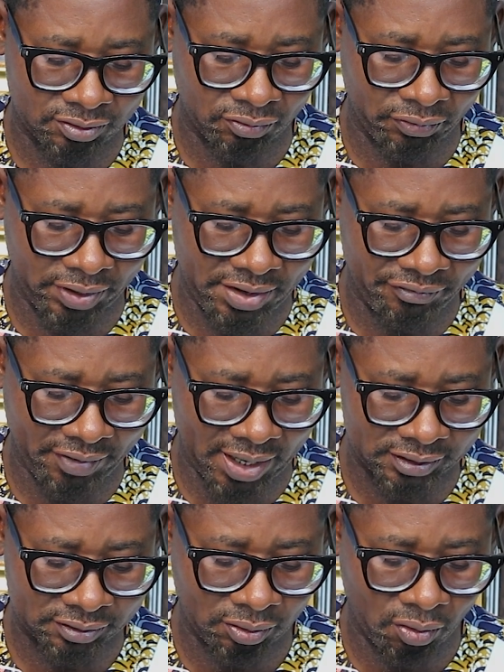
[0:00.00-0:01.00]

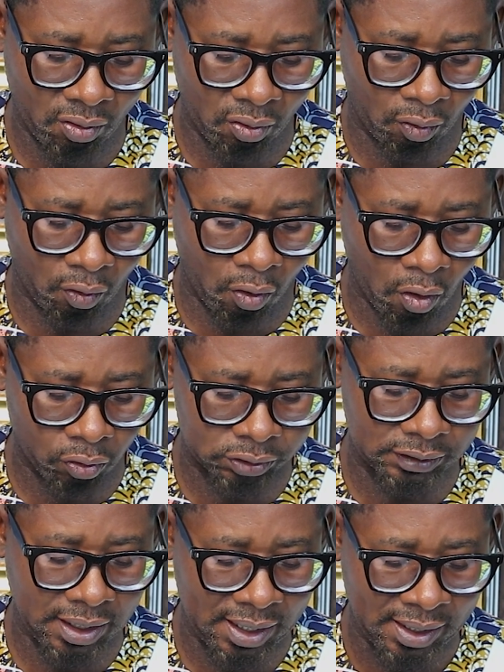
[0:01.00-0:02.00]
Rivers
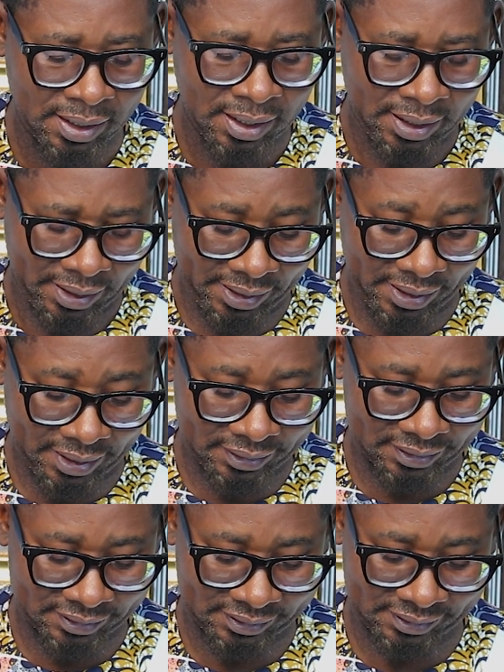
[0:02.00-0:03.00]
Okocha-led
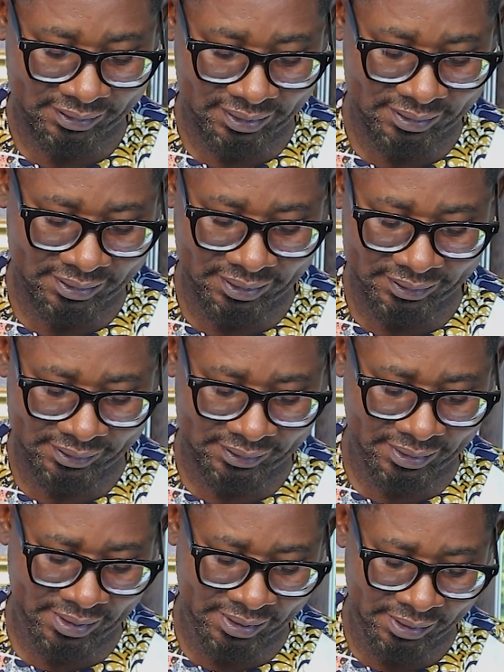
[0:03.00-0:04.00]

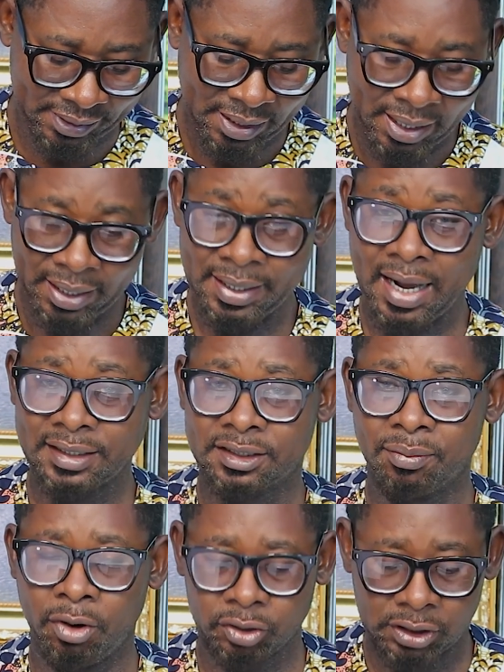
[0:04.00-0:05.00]
CTC. And that's
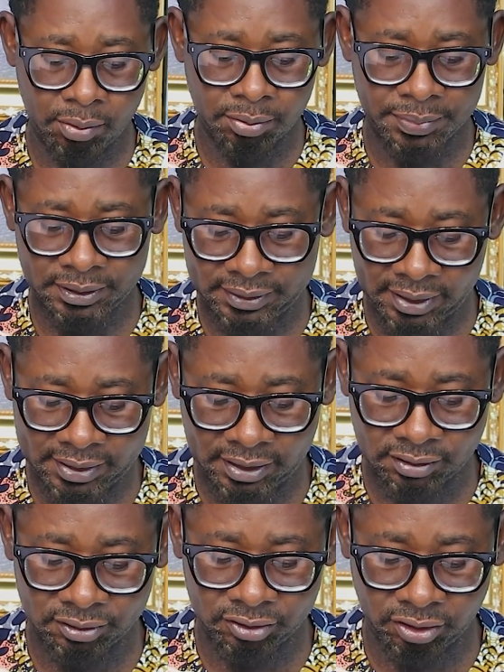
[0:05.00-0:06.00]
the much I will be
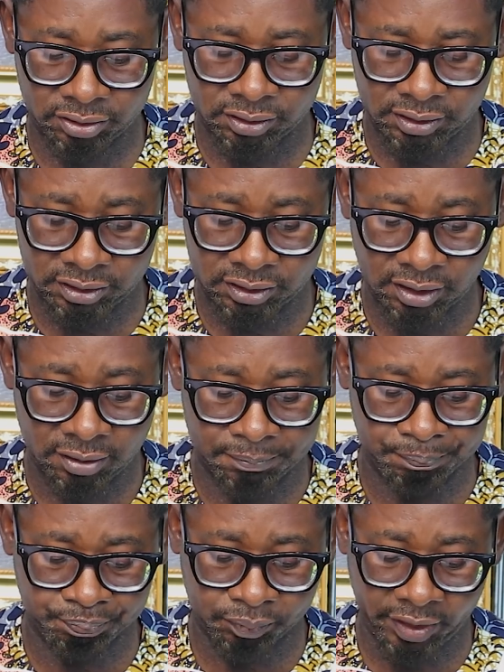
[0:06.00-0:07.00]
taking, just this
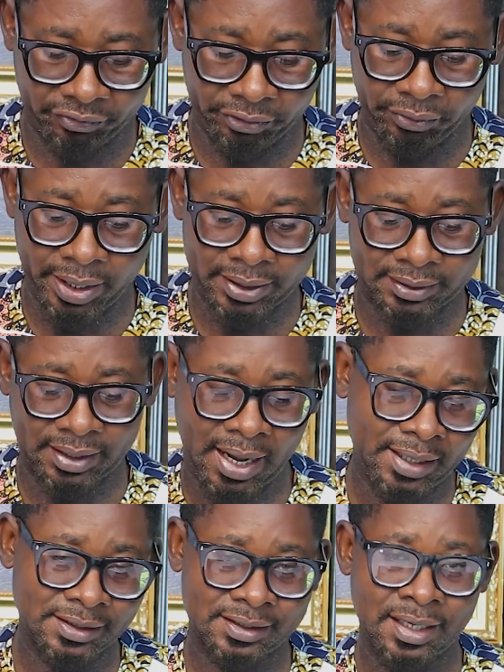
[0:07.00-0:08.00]
few
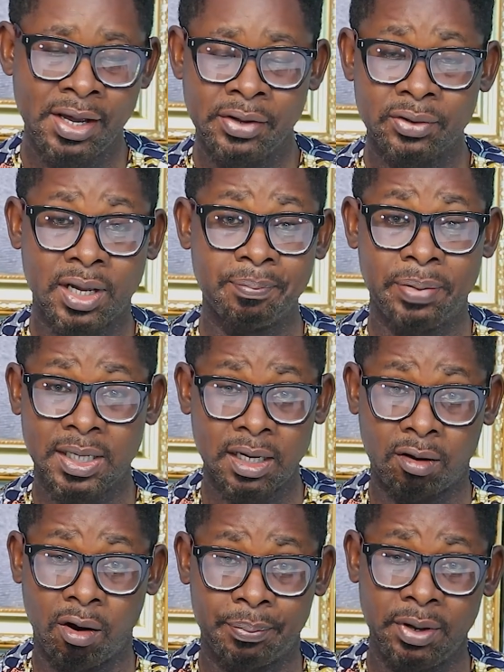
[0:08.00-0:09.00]
headlines. You can pick a
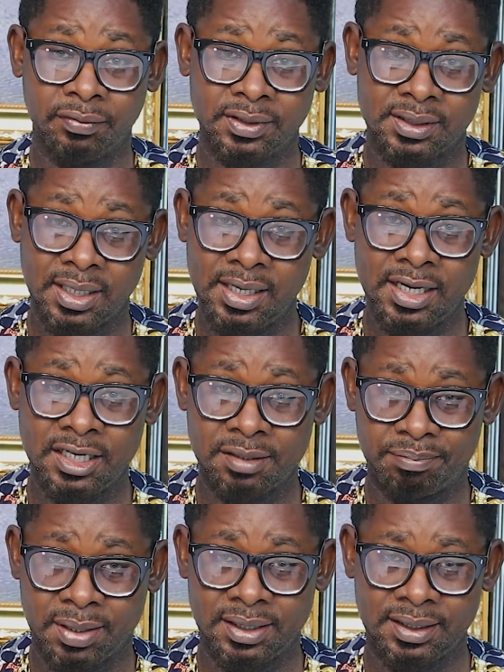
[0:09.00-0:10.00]
copy of the Daily
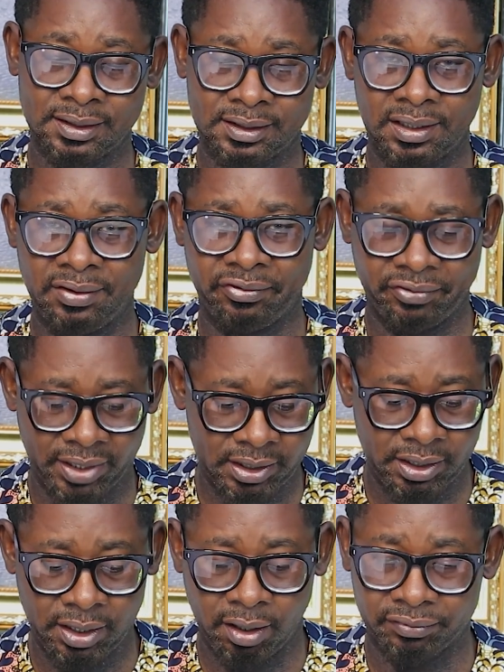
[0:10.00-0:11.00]
Independent if
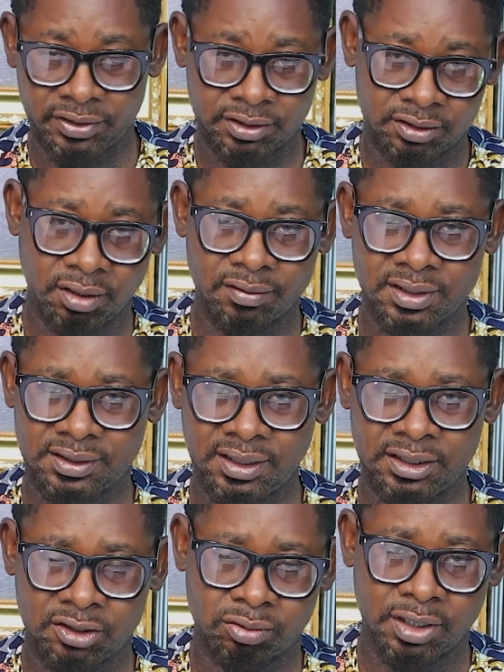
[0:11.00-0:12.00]
any of the stories
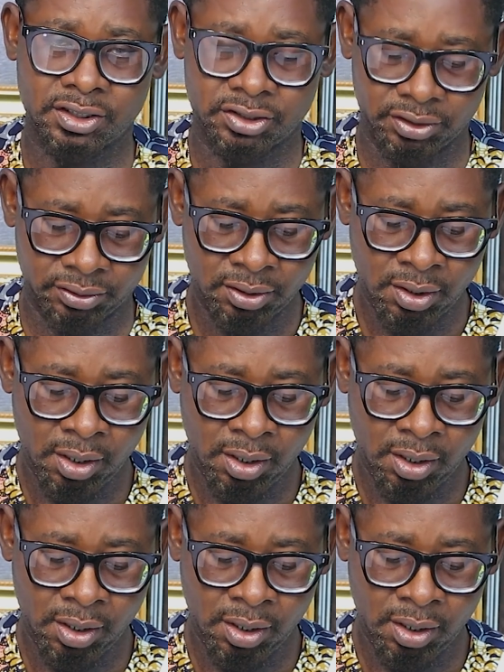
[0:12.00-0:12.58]
interest you.